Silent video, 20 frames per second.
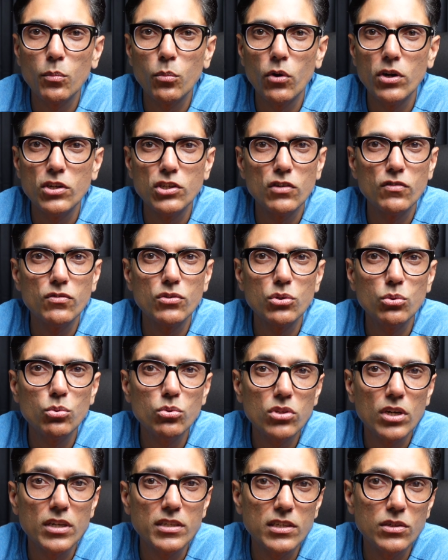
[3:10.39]
point of
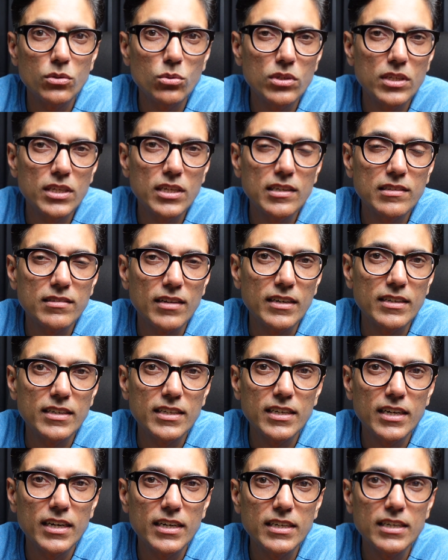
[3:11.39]
232 degrees
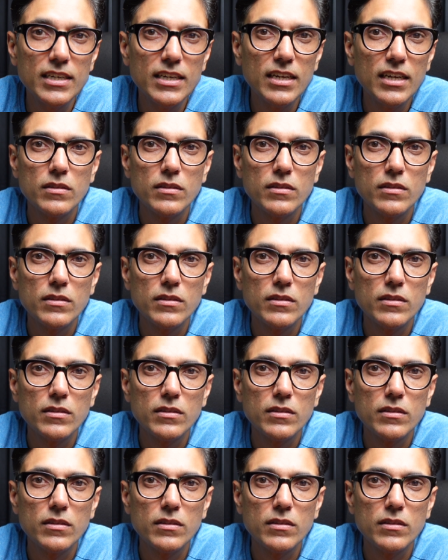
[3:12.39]
centigrade,